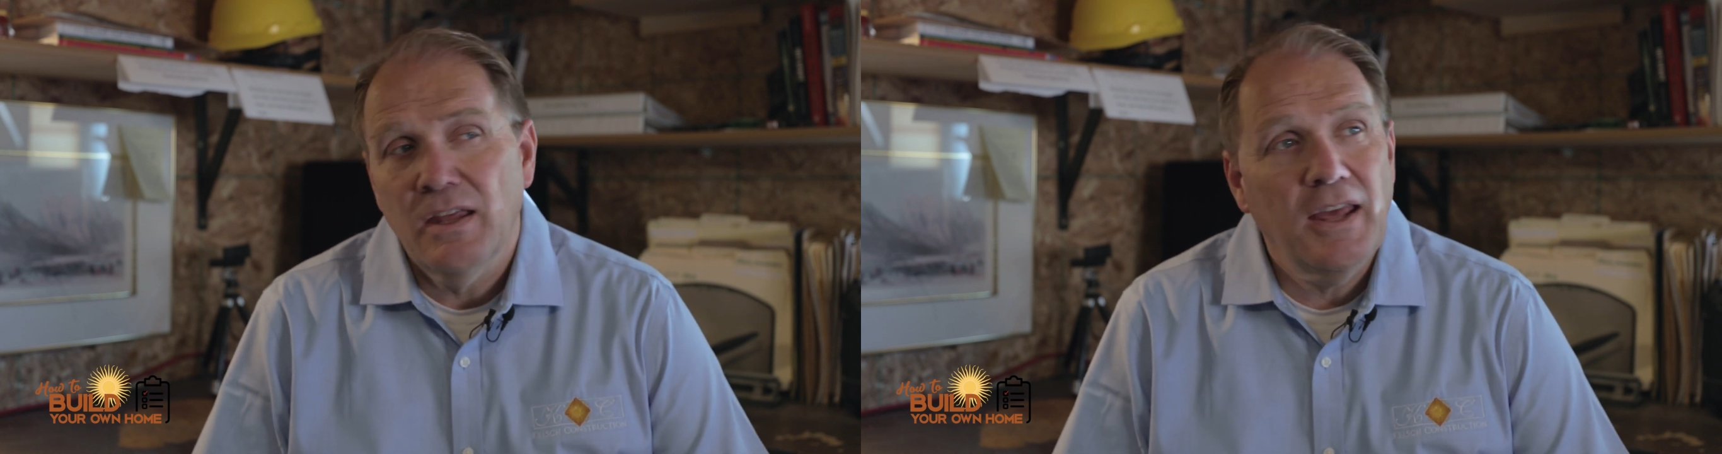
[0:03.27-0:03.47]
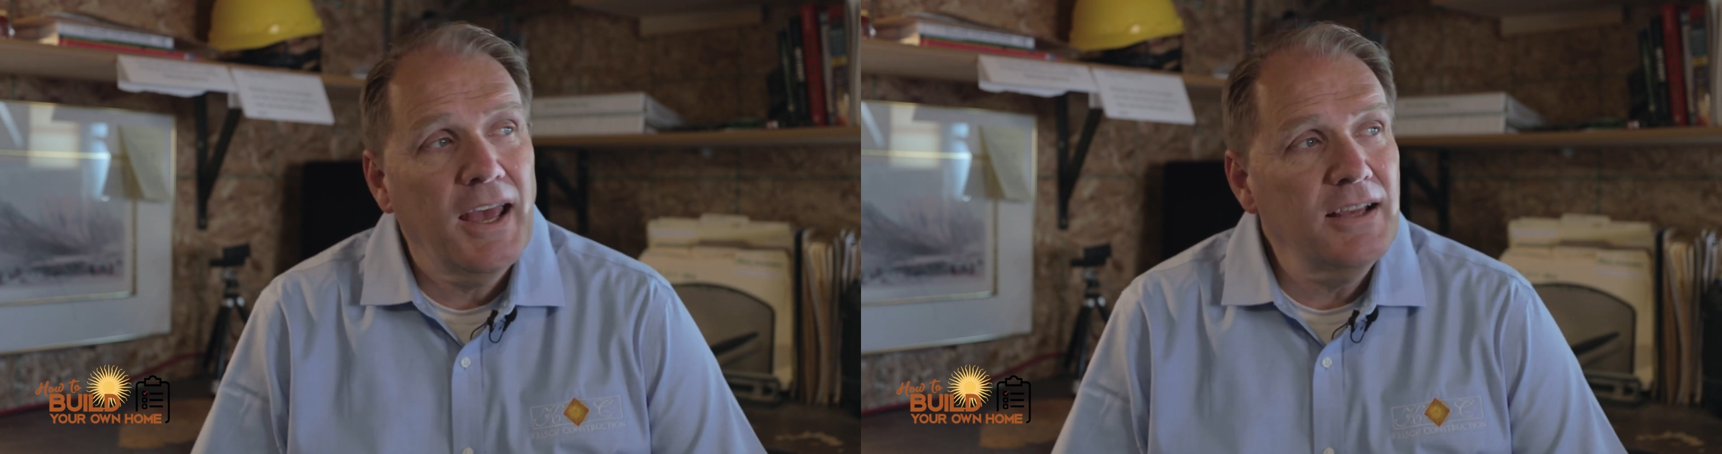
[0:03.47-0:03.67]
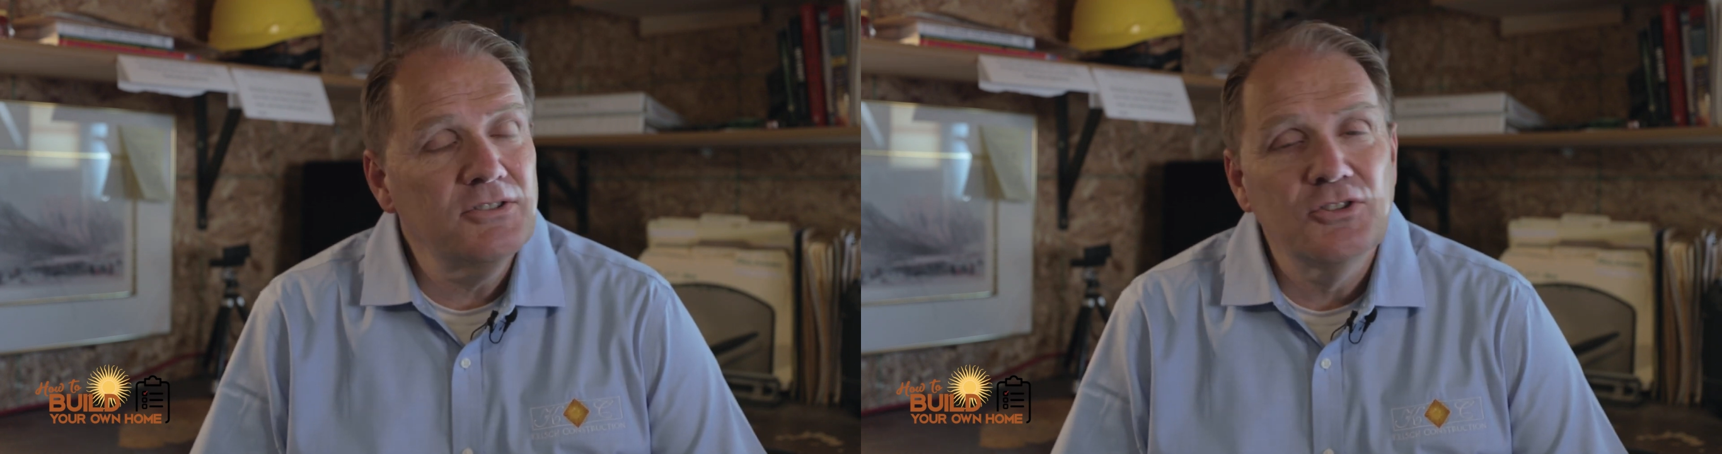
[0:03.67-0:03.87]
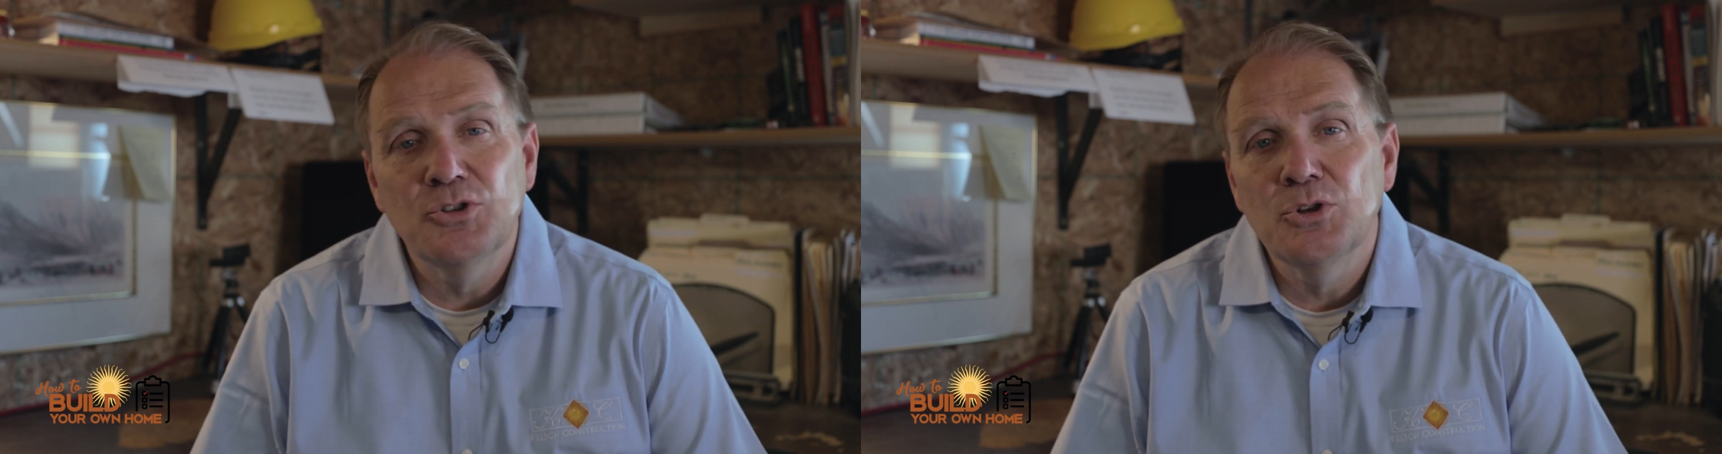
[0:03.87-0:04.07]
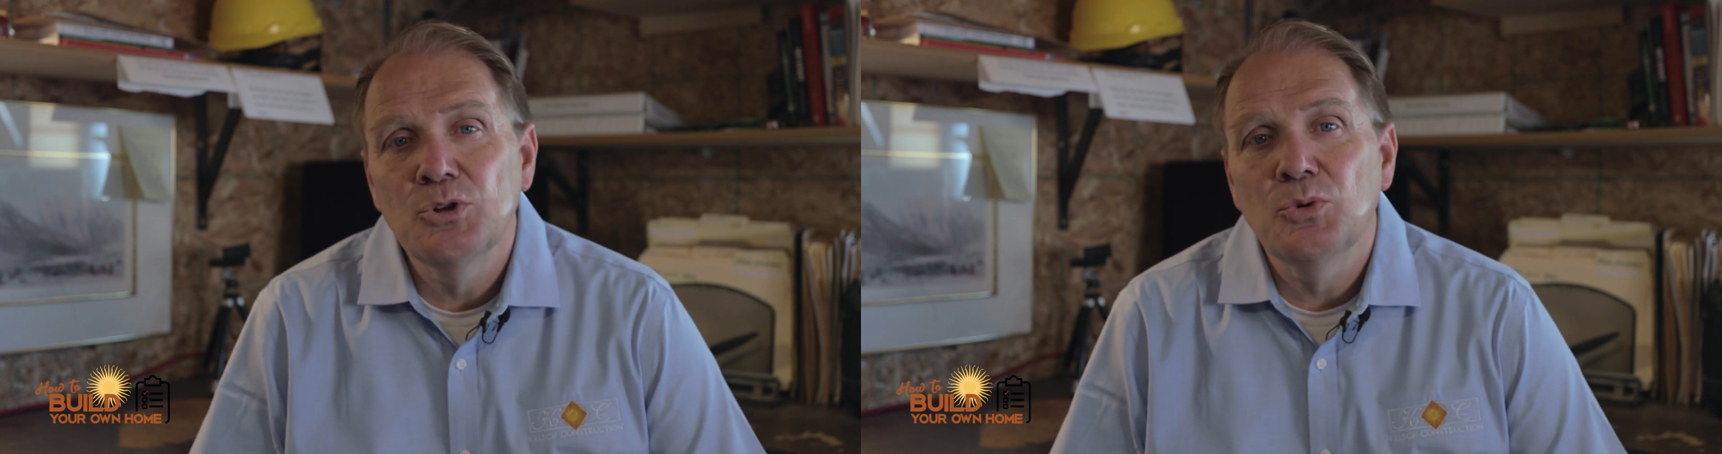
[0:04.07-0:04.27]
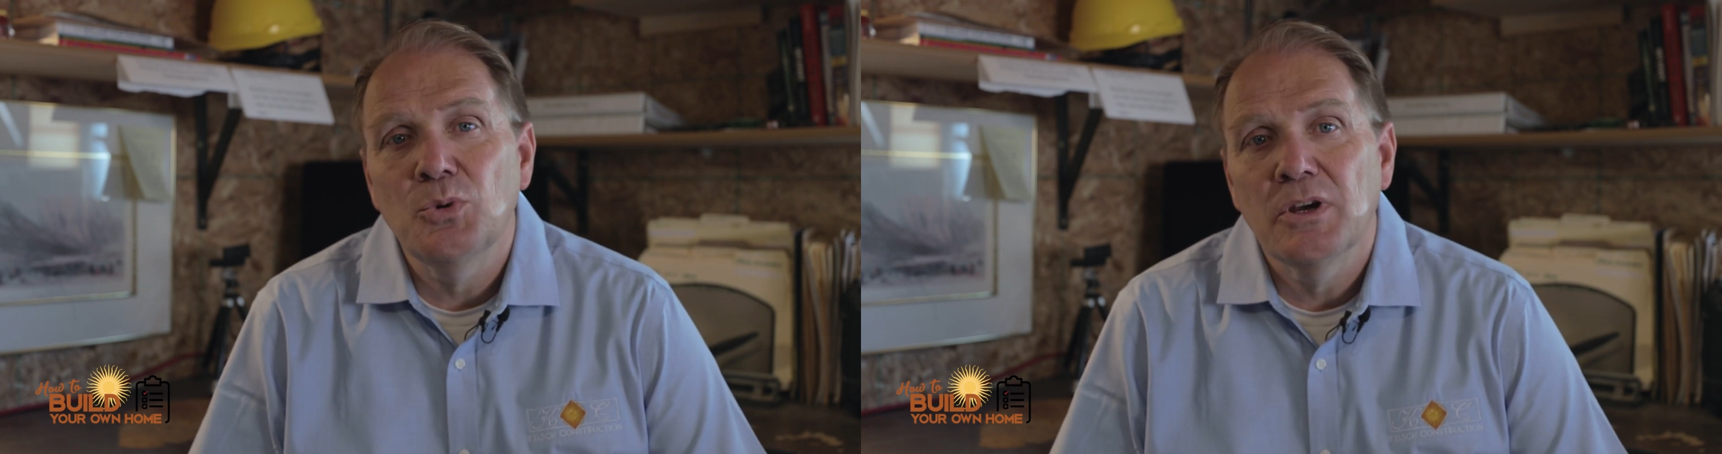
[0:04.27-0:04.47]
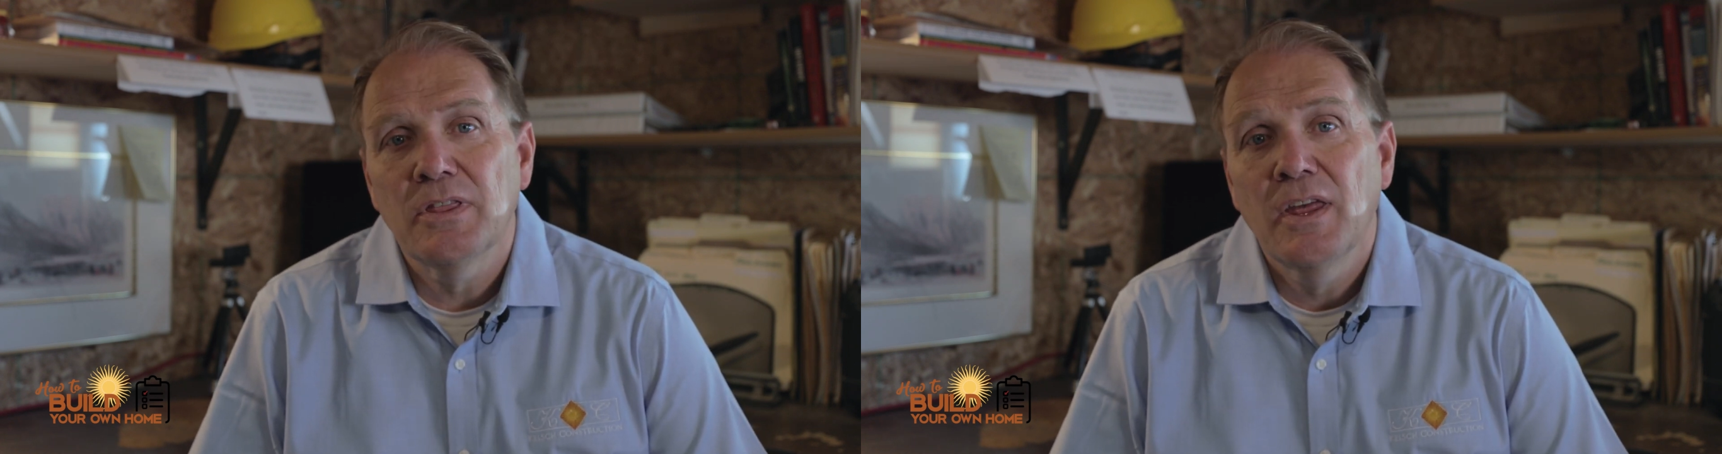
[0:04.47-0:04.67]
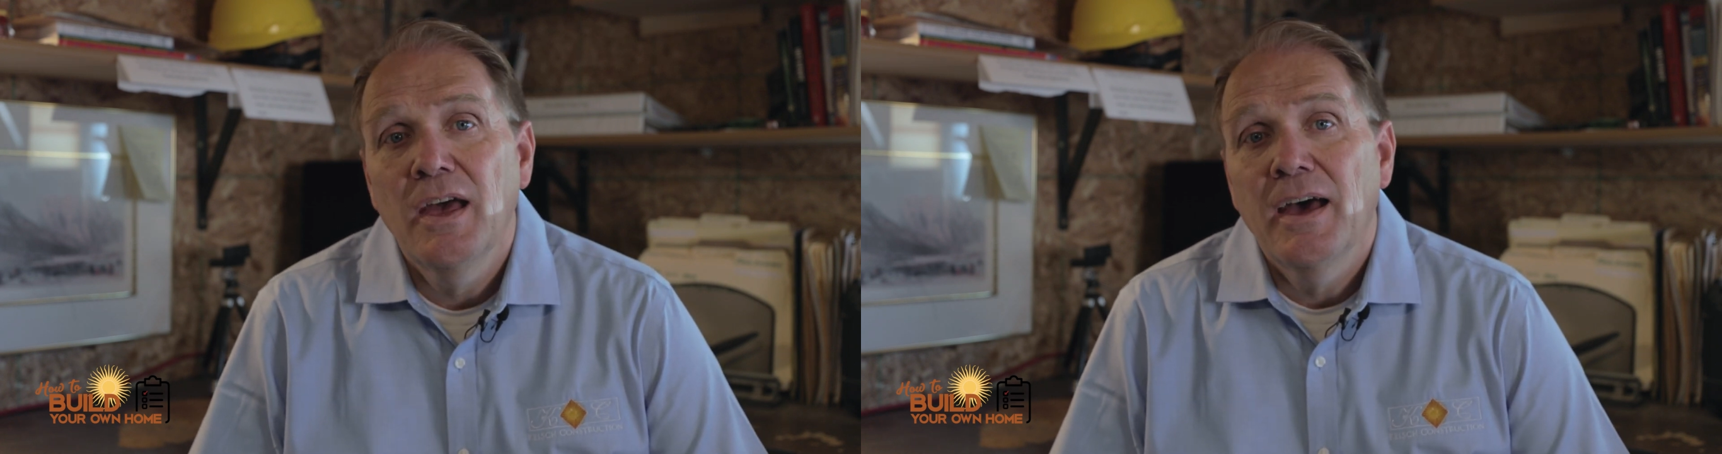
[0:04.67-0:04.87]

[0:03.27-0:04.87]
and it has to do with